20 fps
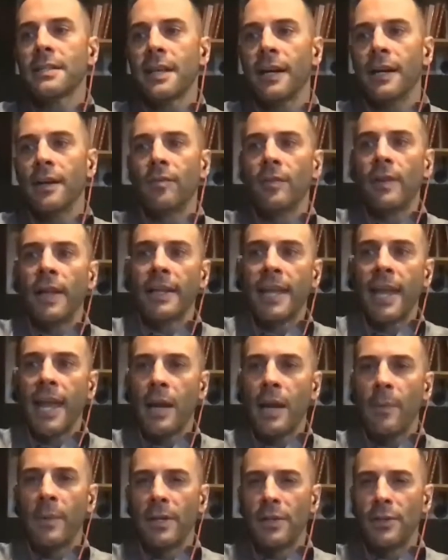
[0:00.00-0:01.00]
of like hey
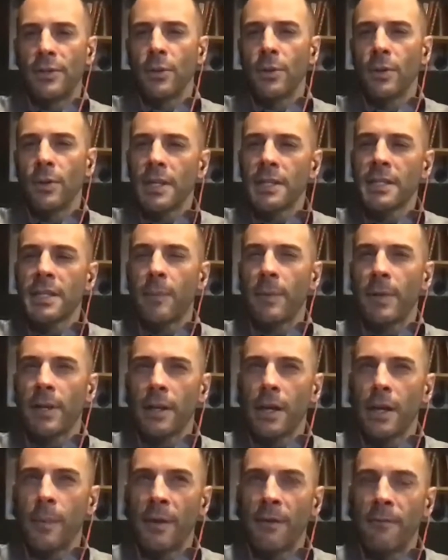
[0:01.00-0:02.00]
i'm going to do this i'm going
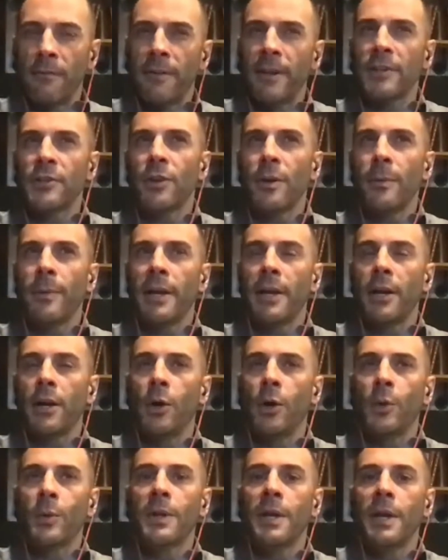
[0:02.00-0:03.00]
to i'm going to venture on my own